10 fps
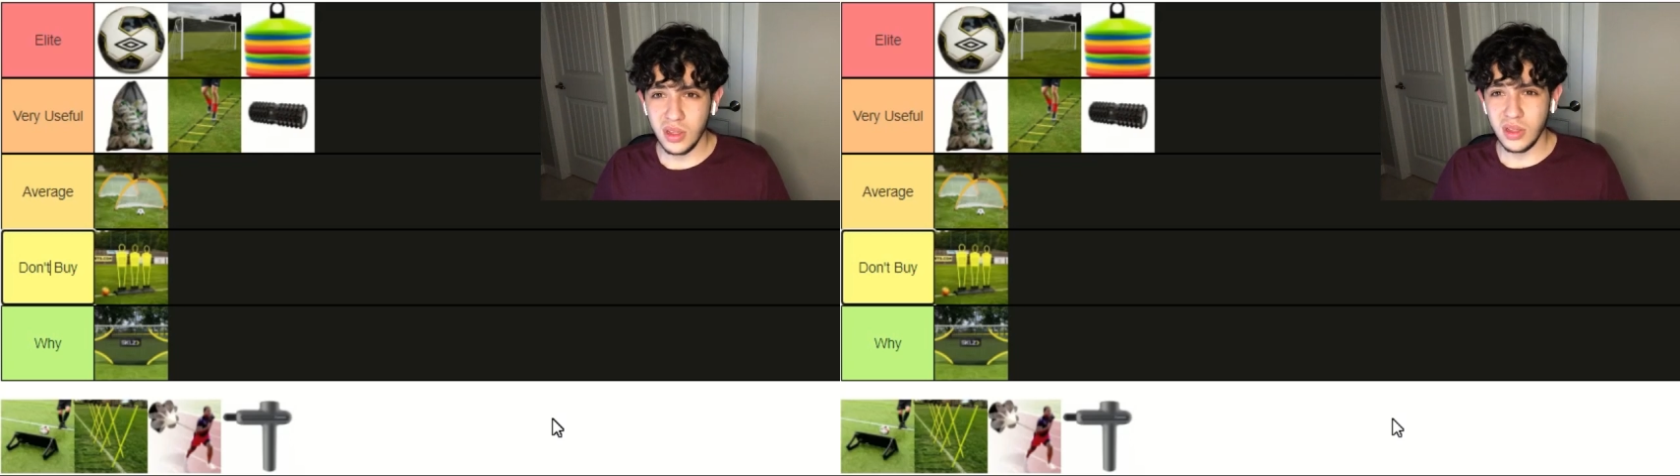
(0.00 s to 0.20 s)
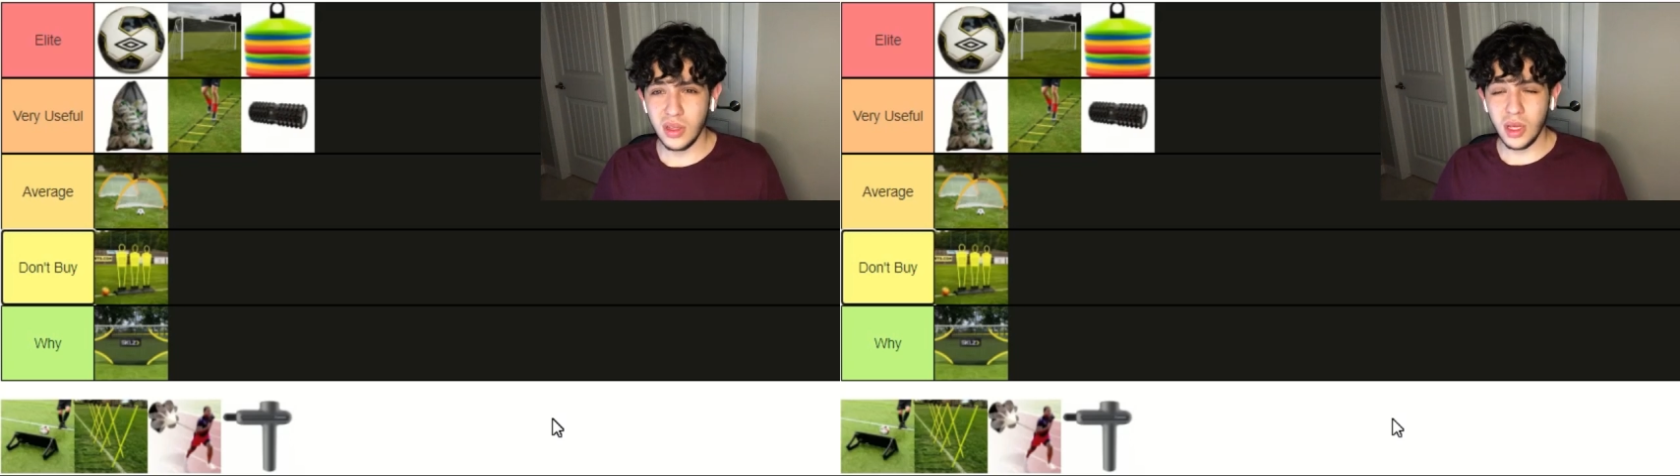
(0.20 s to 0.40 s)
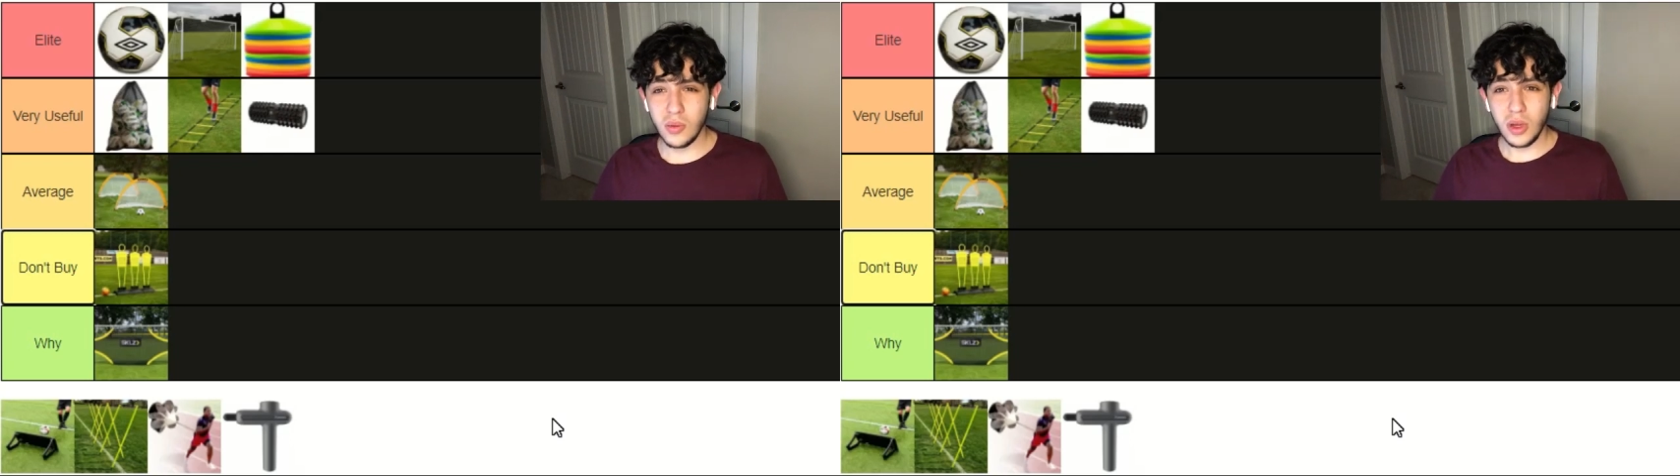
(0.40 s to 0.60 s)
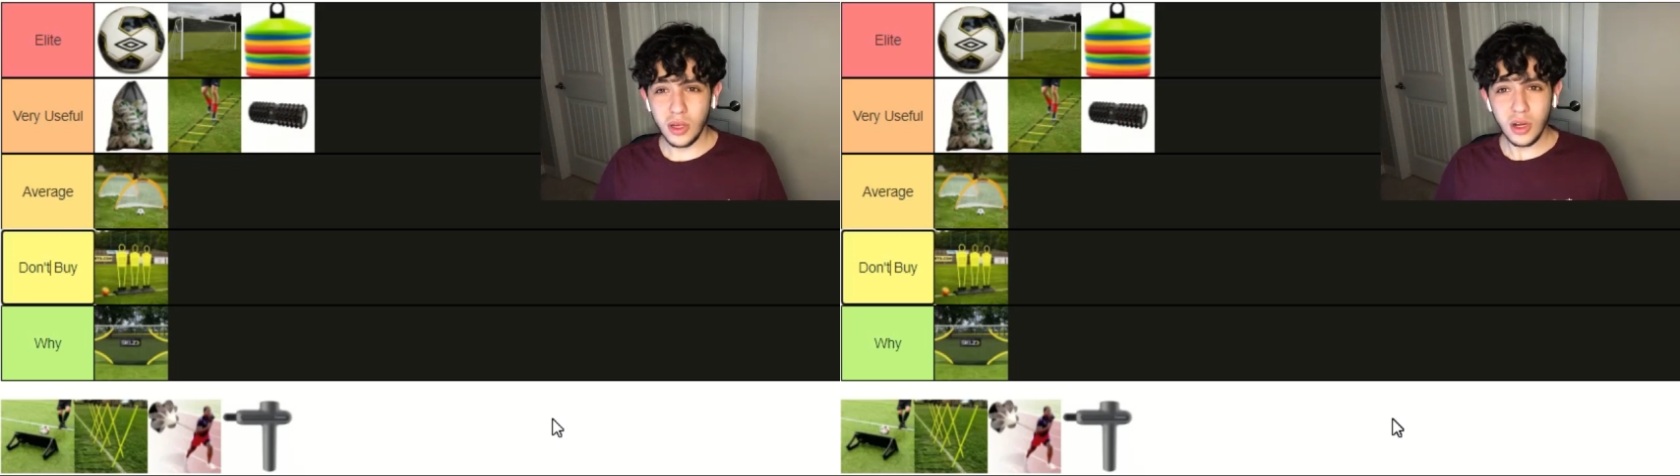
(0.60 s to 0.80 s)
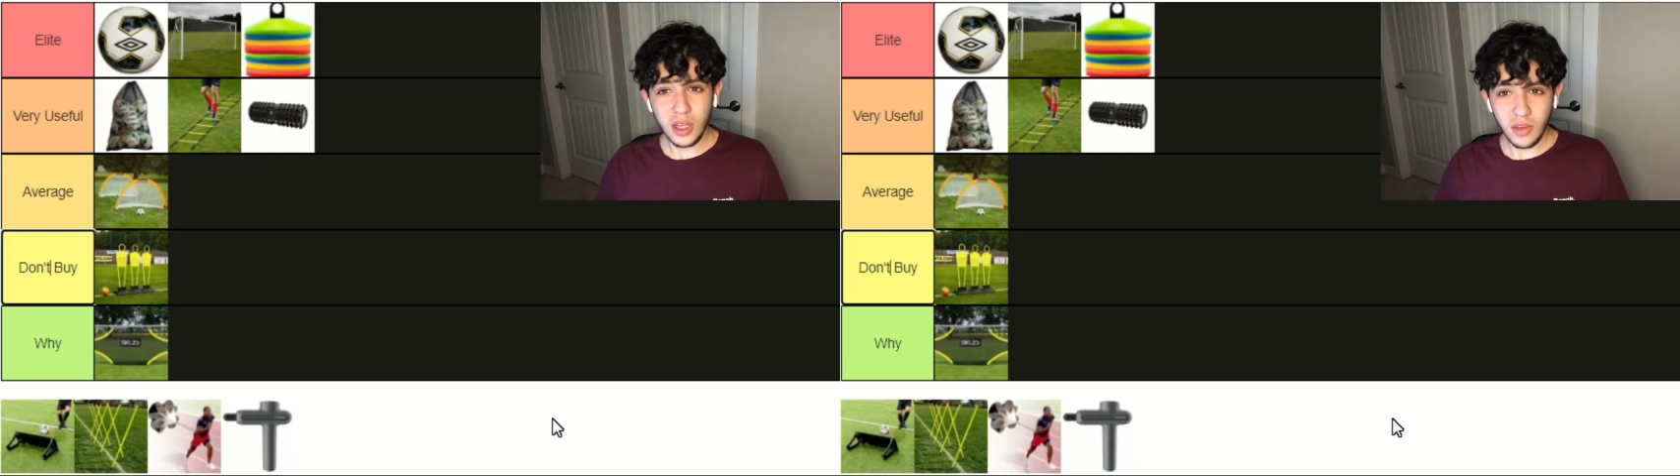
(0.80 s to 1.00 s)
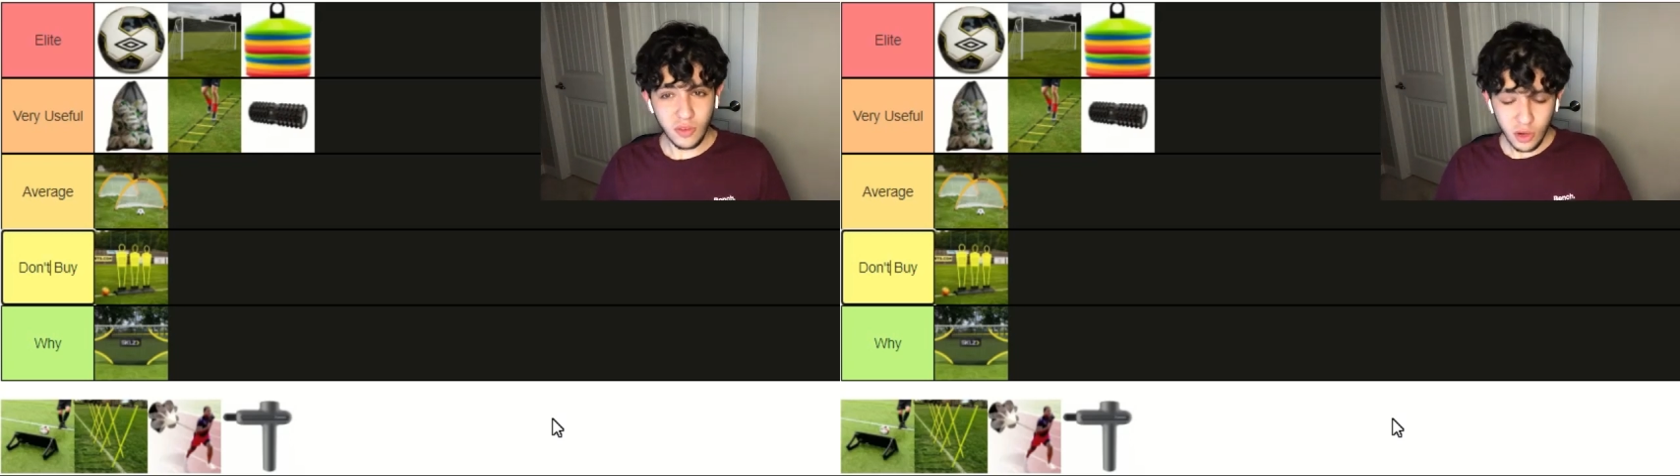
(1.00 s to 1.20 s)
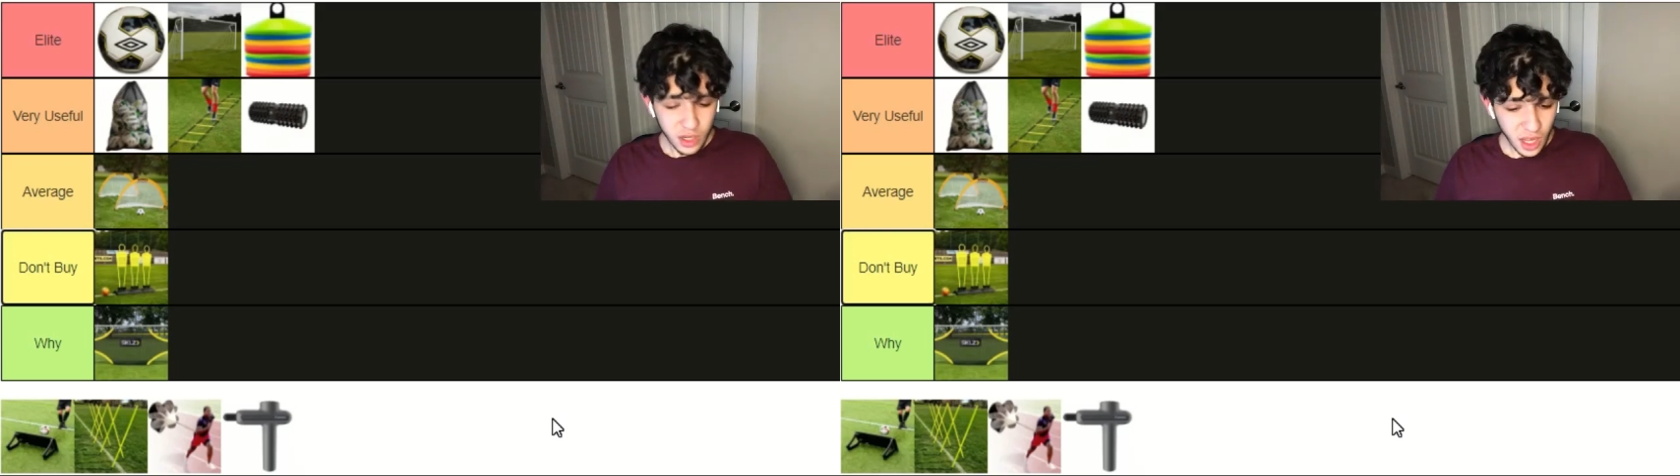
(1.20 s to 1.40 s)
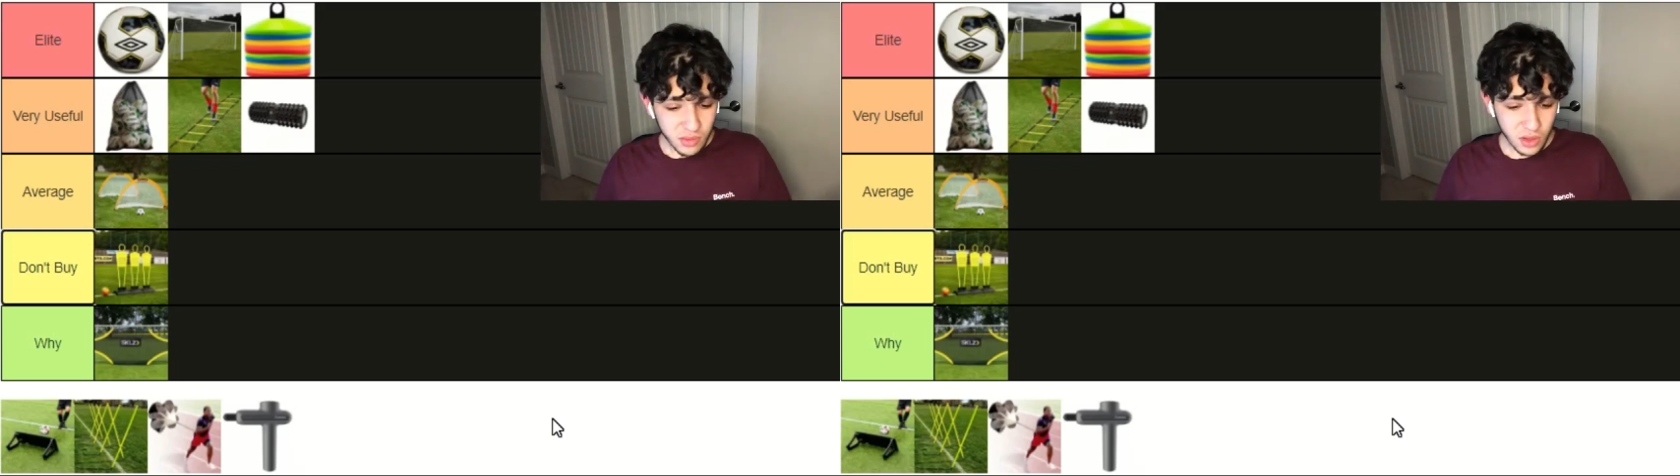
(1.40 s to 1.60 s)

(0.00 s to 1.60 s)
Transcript: like, well, if you already have the